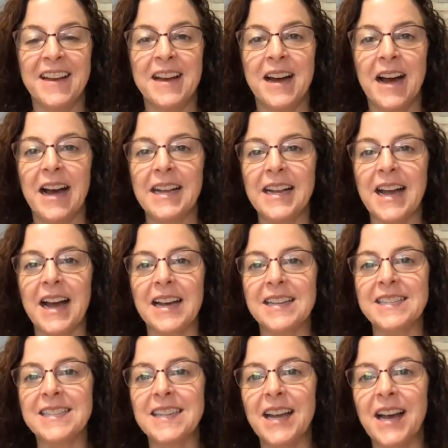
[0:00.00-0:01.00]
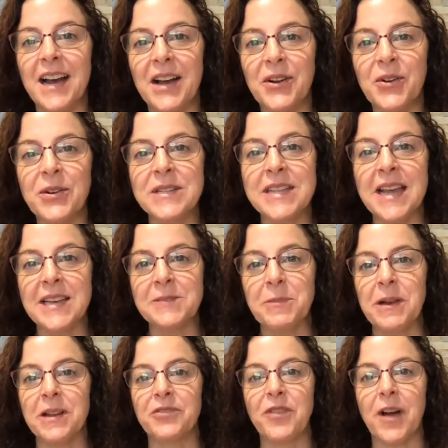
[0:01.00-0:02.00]
Hi guys. Chris asked
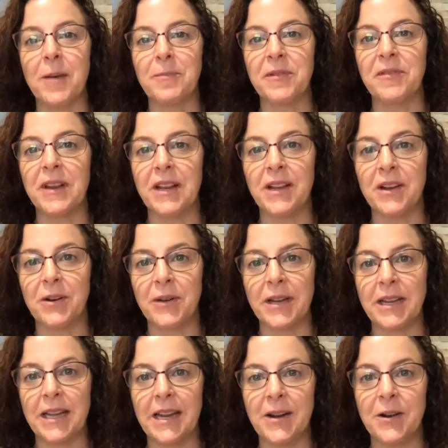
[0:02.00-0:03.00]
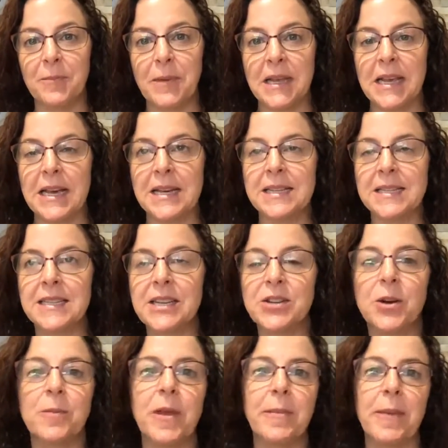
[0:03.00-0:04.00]
me to drop a video in here because he
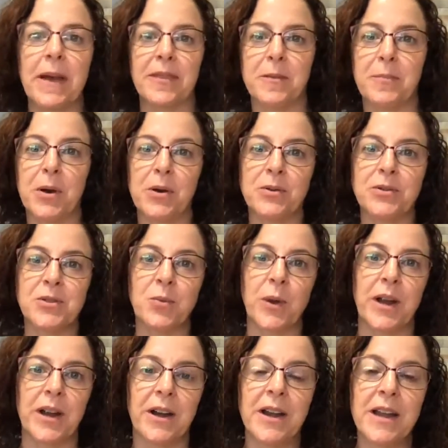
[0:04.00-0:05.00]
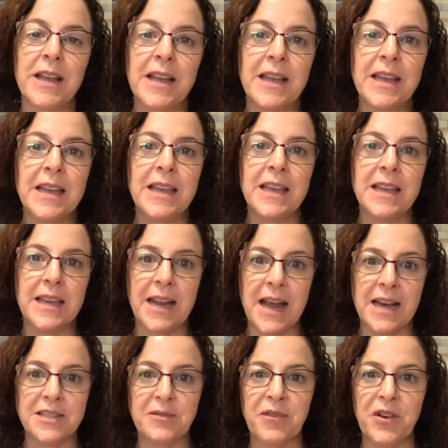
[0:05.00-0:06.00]
told me about the post where he had
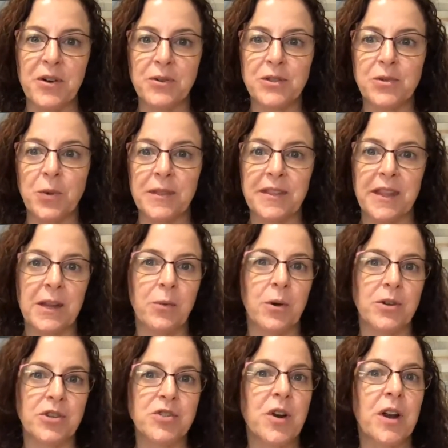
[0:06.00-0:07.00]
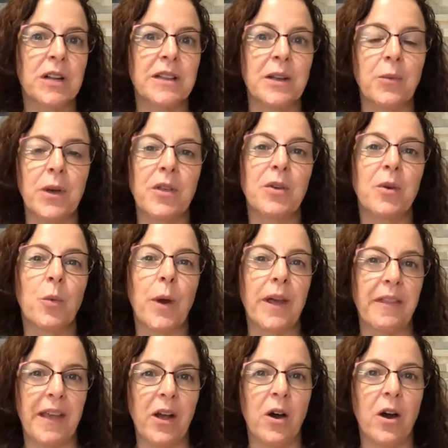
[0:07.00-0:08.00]
asked folks what they were struggling with or
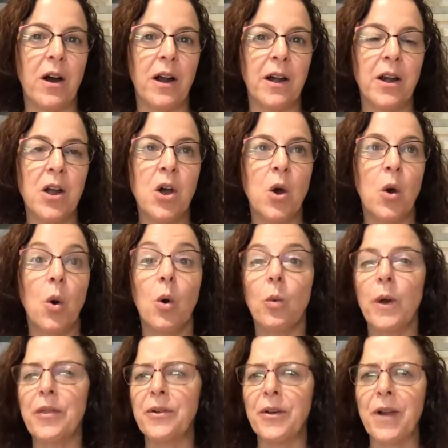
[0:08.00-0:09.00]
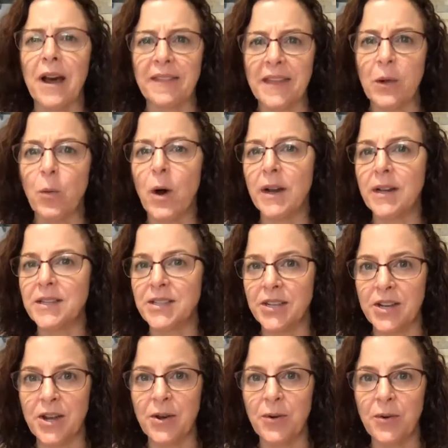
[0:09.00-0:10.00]
where they are or whether or not they wanted
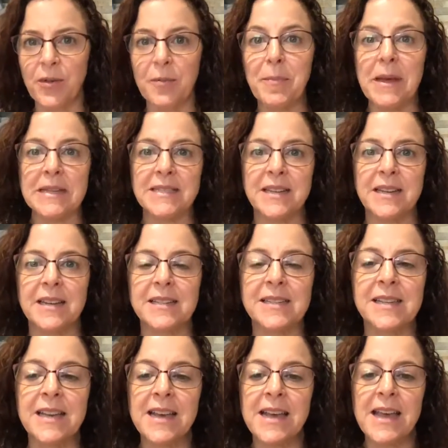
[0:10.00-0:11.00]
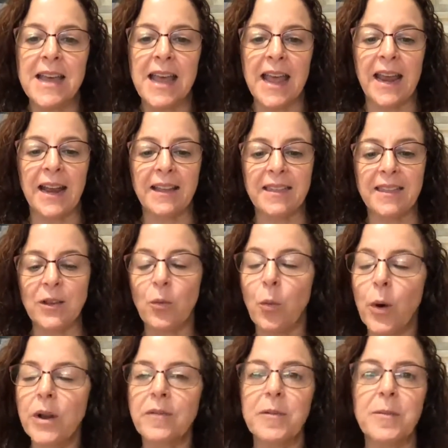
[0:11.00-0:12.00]
to know the basics. And I think
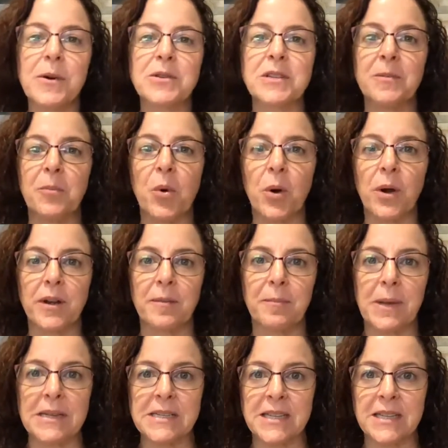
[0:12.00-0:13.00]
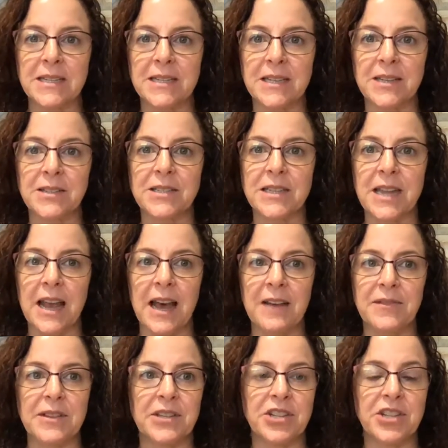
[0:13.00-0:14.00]
one of the most important basic skills to
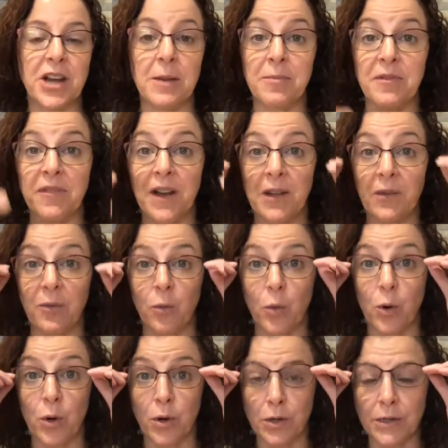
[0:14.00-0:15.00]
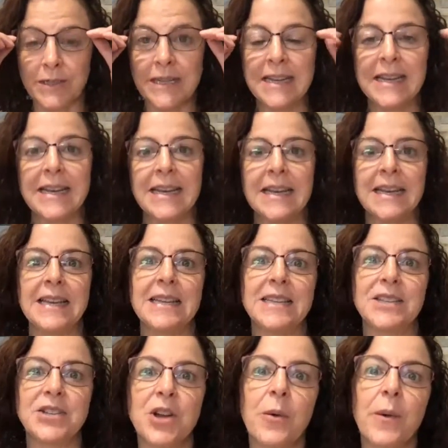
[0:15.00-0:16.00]
have in the Shopify world
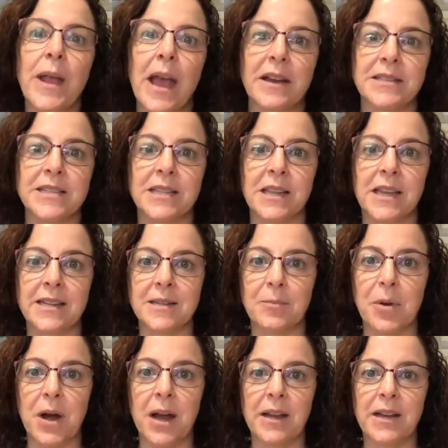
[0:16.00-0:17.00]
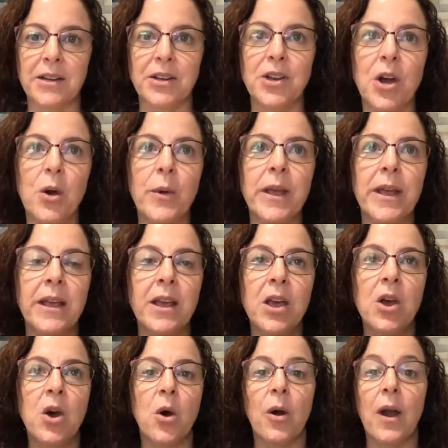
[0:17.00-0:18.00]
is knowing how to select a product,
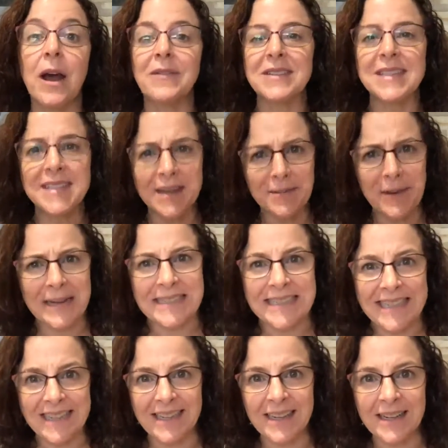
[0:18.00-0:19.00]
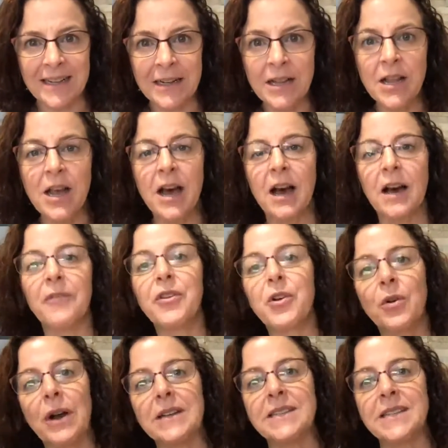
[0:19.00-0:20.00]
knowing or having some idea of the
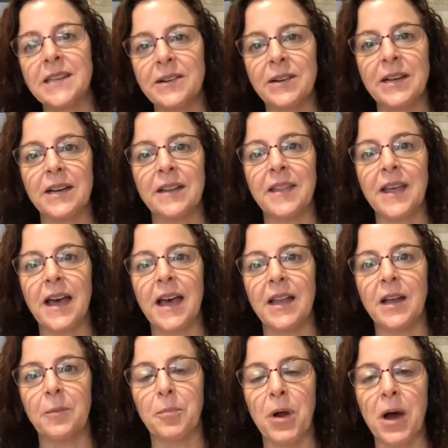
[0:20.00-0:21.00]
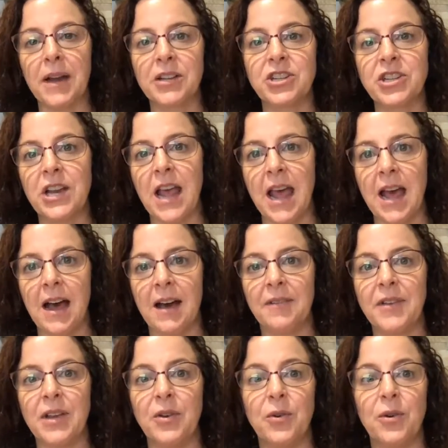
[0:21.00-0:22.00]
criteria that a product should
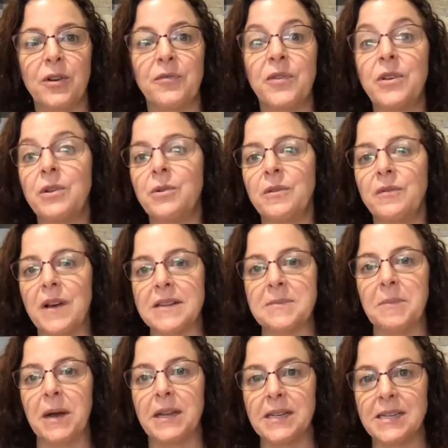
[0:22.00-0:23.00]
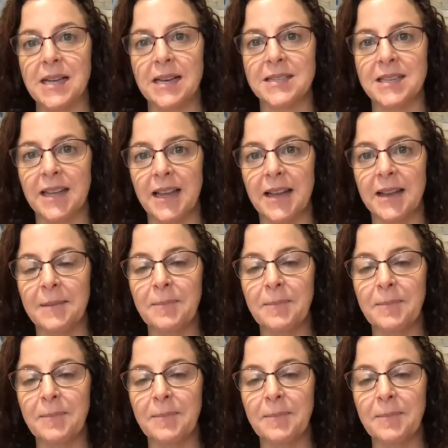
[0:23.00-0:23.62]
have in order for you to invest money testing it.